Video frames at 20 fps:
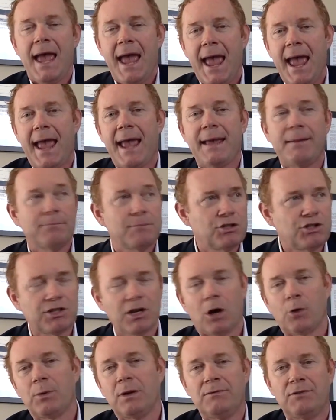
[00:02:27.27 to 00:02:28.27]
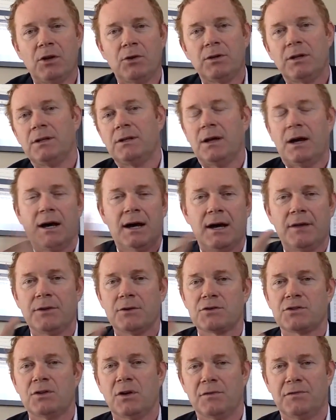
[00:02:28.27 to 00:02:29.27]
Hey, Michelle reviewed it.
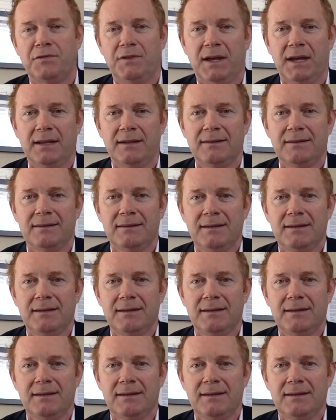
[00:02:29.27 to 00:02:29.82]
There's no fit.